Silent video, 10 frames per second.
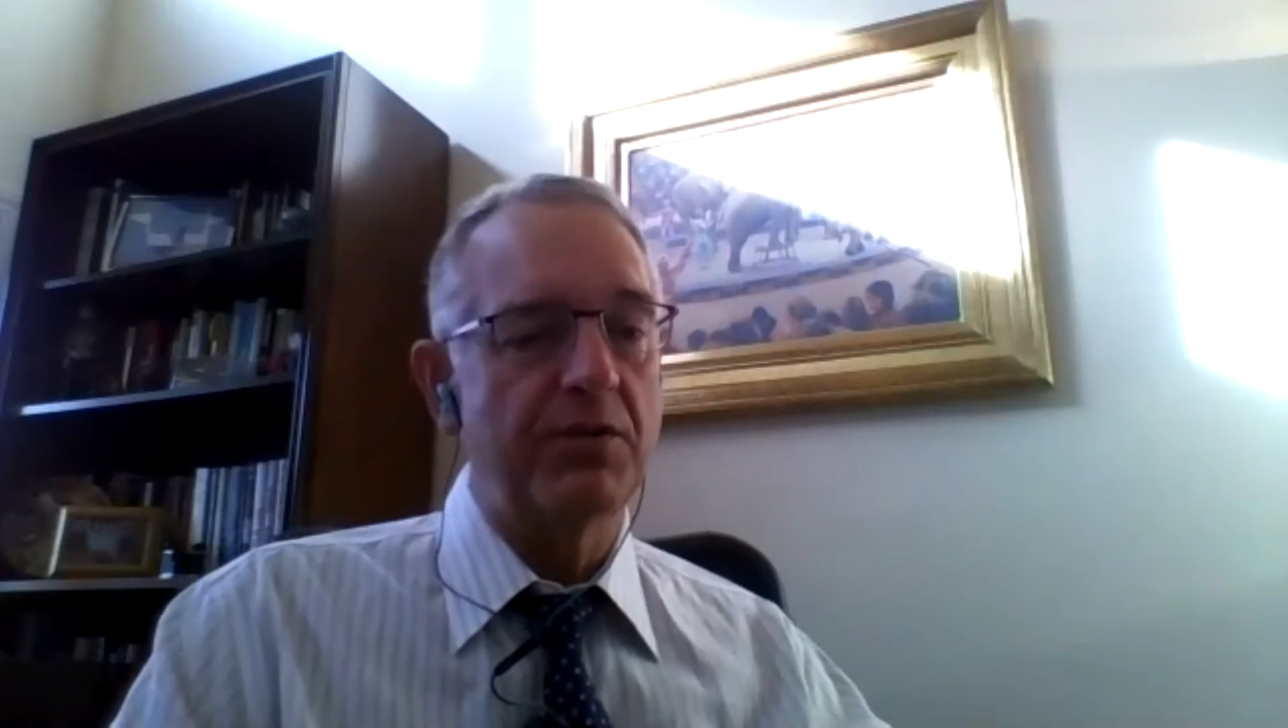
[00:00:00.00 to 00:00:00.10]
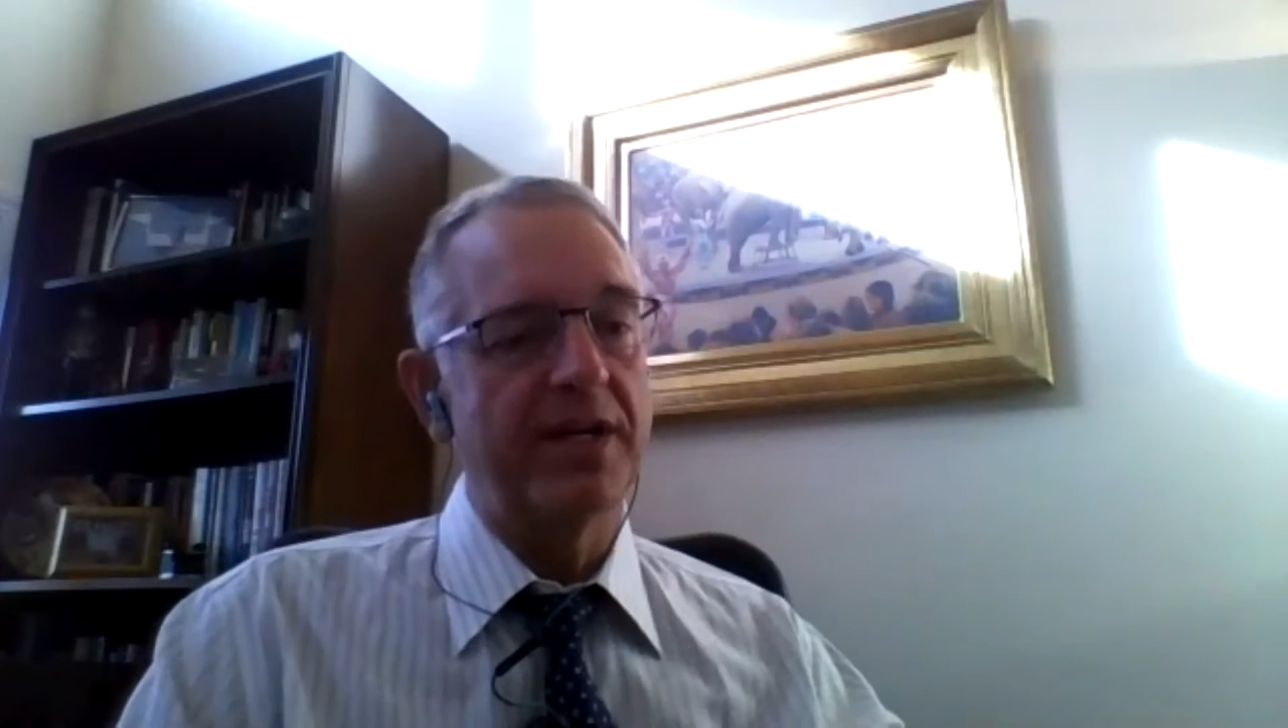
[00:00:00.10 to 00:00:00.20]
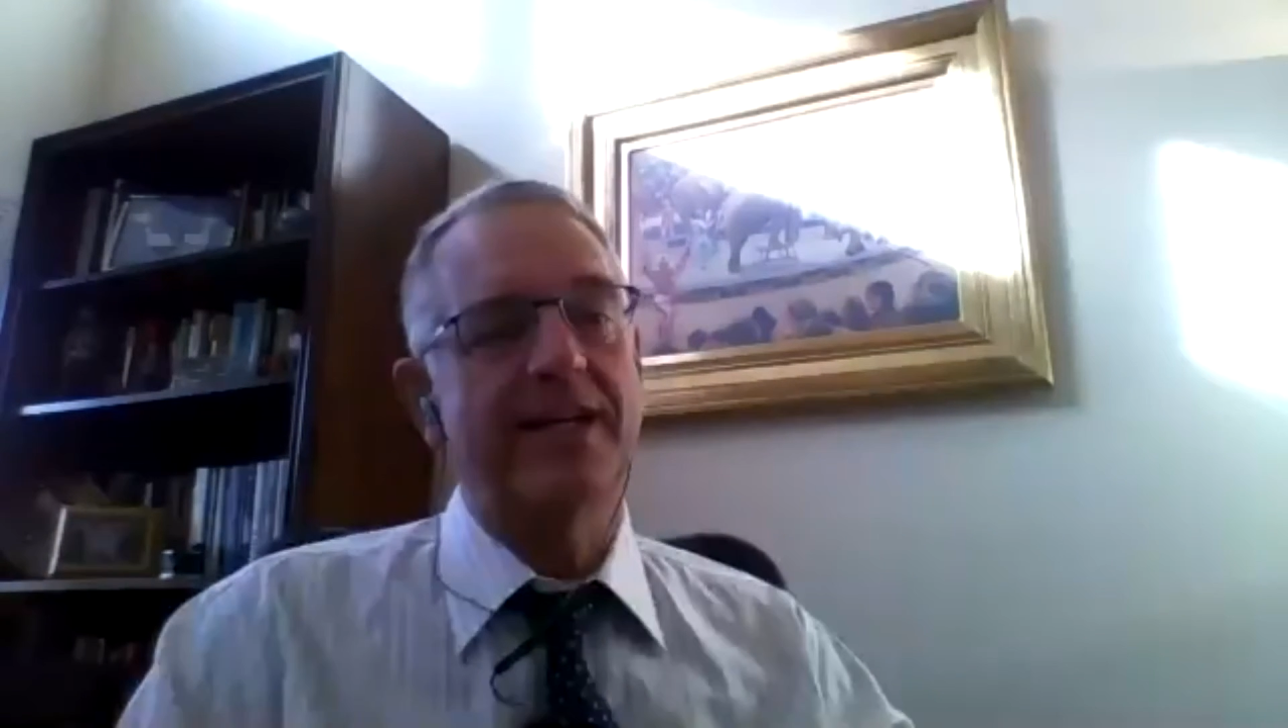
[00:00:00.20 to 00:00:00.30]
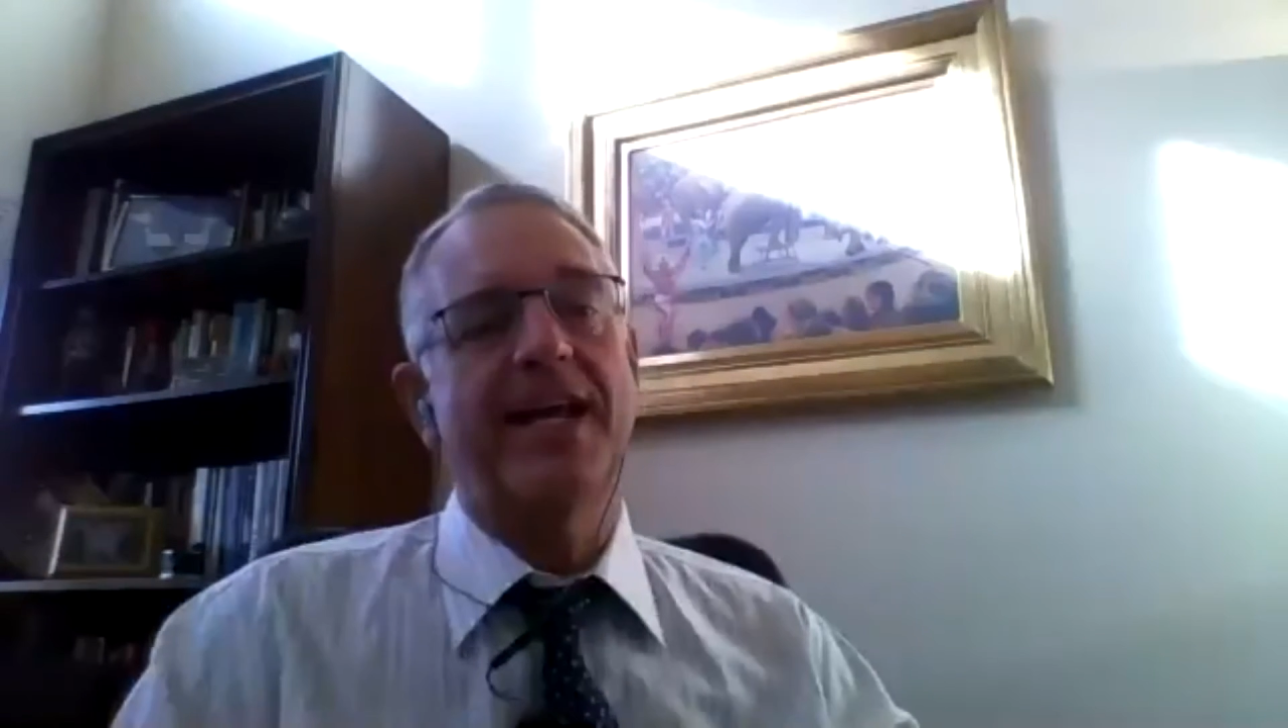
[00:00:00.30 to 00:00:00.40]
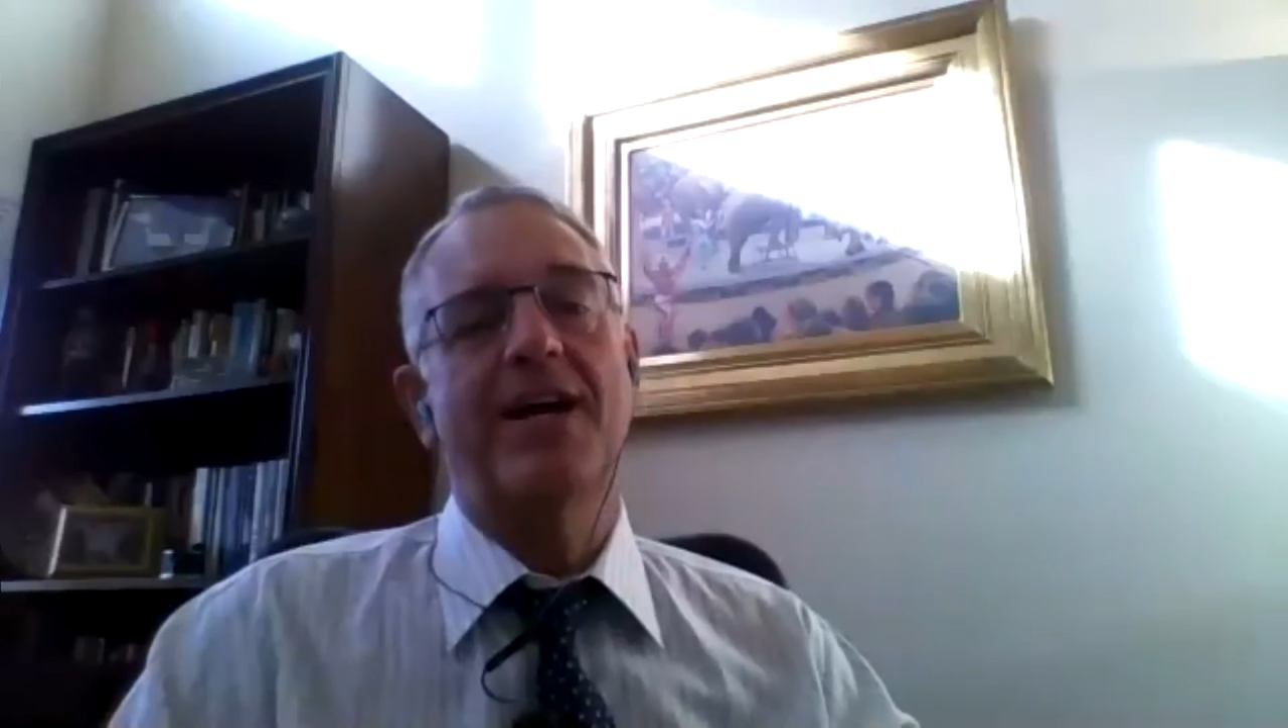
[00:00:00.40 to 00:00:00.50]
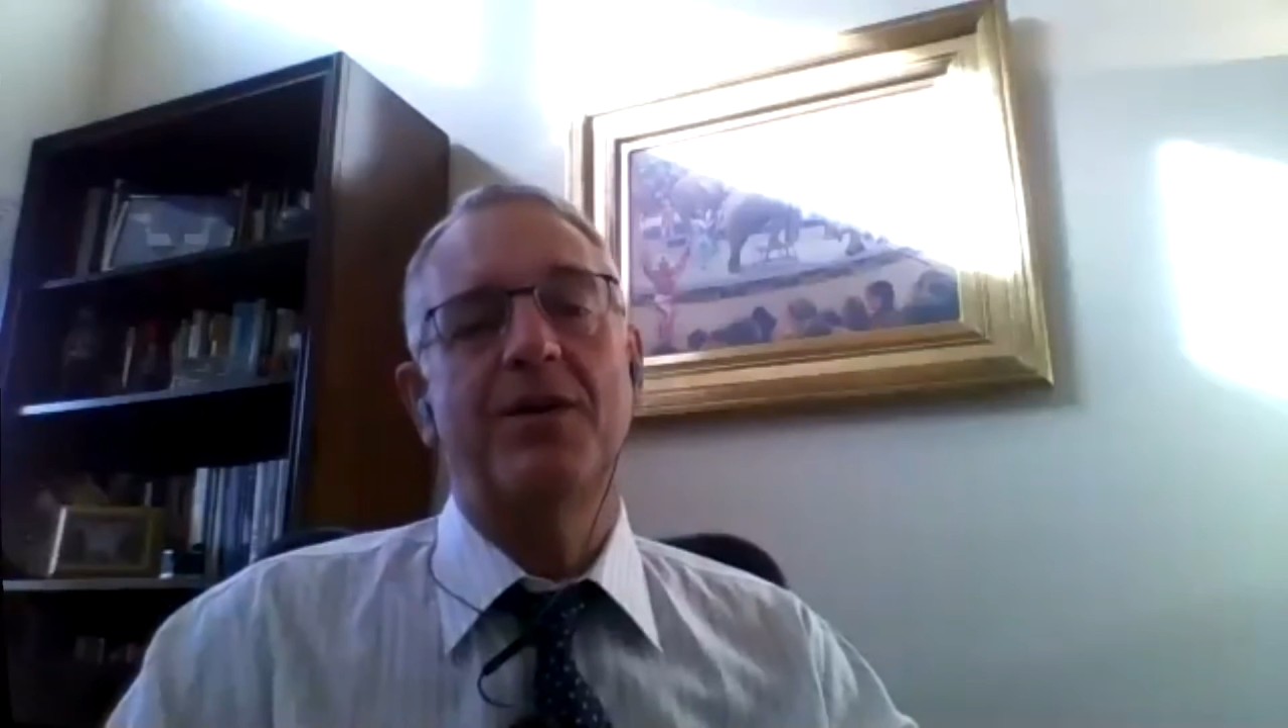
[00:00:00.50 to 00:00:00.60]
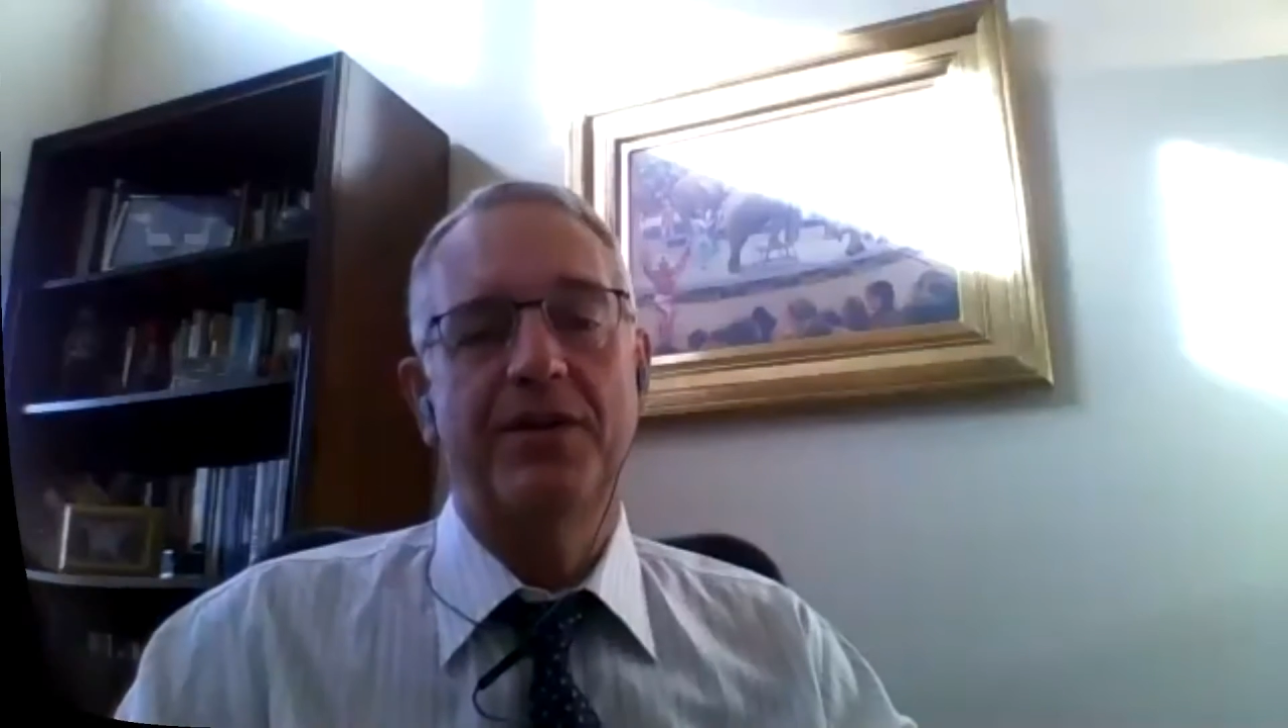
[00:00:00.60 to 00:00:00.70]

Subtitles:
written down,